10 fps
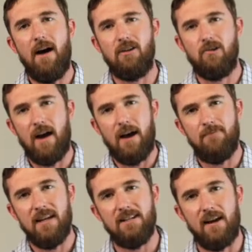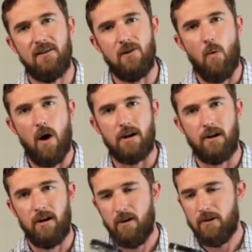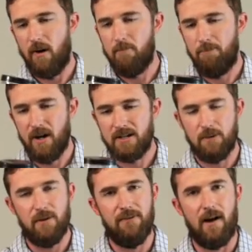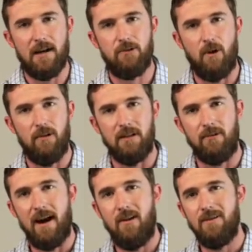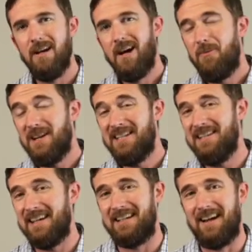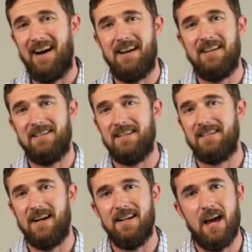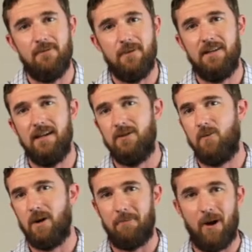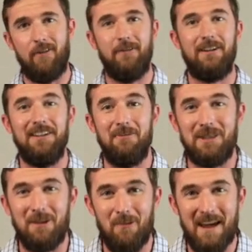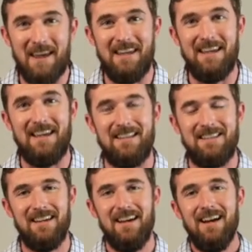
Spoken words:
out and grab things out of the water or bugs that we find crawling around, we see that God has designed everything to work perfectly with the way it is.